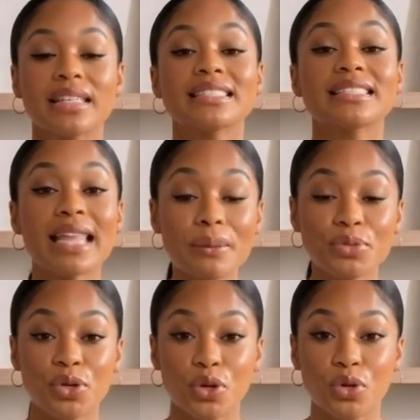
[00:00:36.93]
Step
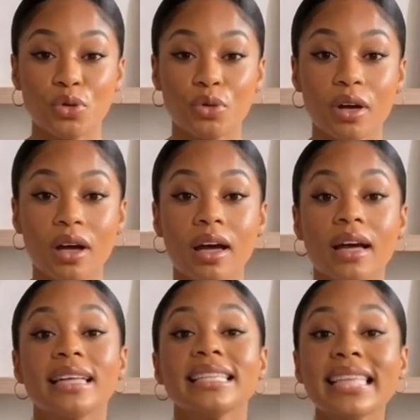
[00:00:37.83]
2,
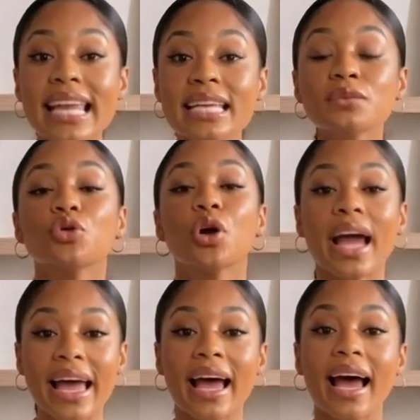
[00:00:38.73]
name your
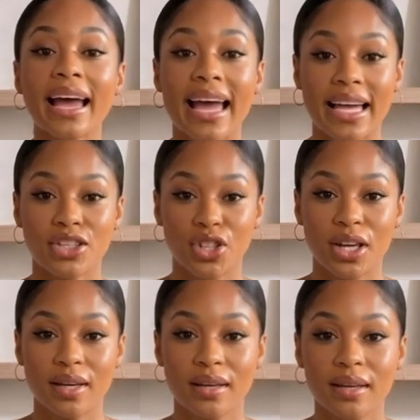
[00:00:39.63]
AI
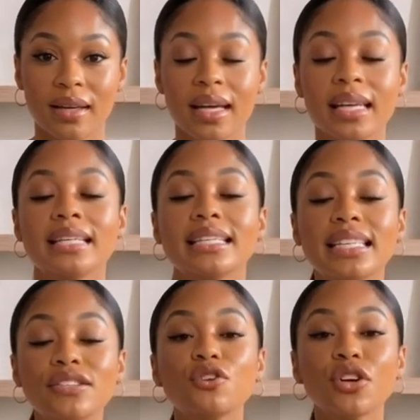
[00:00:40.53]
agent.
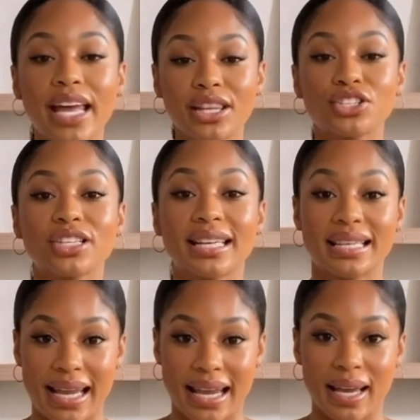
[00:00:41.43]
Give your agent a
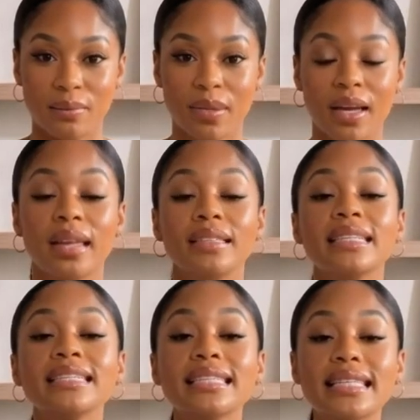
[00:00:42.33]
name.
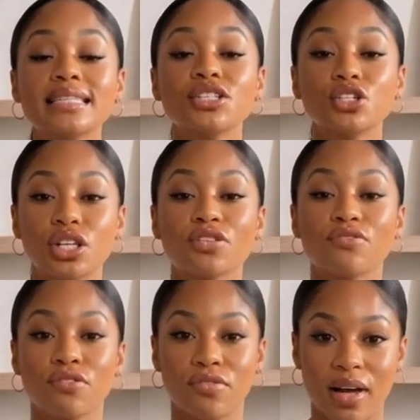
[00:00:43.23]
This isn't just
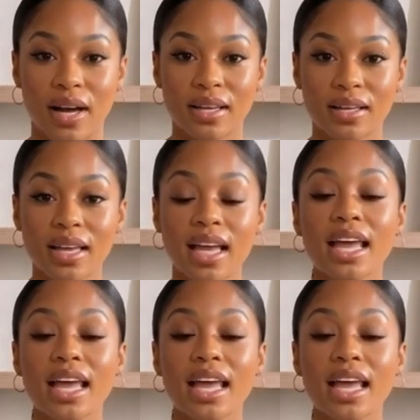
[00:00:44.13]
for fun.